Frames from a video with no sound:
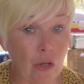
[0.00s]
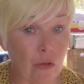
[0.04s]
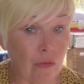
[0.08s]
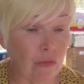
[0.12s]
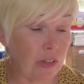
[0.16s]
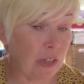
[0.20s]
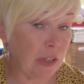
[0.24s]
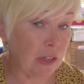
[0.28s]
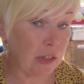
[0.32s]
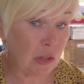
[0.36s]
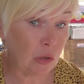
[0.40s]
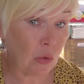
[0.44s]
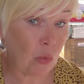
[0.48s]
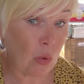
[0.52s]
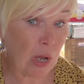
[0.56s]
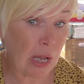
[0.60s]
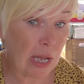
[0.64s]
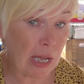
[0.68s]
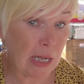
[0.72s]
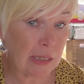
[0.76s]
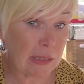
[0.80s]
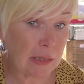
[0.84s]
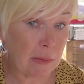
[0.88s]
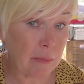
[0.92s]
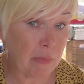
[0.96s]
Lovely
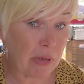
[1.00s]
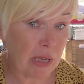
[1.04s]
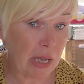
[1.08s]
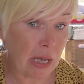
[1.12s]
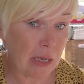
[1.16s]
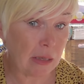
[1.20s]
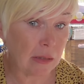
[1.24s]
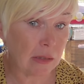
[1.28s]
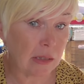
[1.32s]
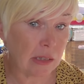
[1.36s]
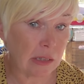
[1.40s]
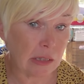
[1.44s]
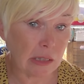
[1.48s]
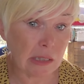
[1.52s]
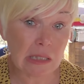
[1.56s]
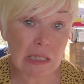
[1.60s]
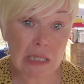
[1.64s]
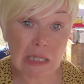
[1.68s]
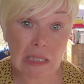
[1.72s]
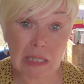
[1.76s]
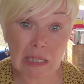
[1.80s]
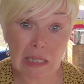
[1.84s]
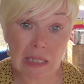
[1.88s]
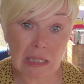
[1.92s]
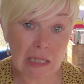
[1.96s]
squares and
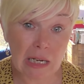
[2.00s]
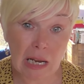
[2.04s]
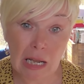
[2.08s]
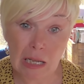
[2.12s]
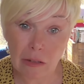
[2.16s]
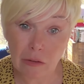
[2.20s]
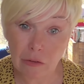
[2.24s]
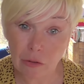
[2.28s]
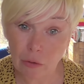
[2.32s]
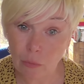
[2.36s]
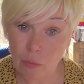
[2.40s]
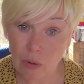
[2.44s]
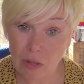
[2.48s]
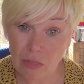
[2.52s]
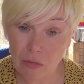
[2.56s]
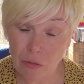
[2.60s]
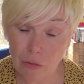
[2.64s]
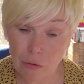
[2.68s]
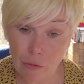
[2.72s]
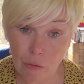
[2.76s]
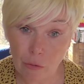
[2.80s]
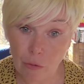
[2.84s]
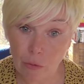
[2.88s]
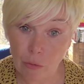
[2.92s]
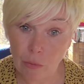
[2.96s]
piazzas and a canal that
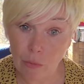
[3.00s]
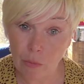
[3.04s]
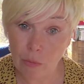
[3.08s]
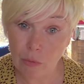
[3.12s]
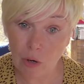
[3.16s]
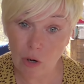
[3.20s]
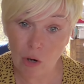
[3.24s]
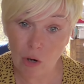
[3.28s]
went through,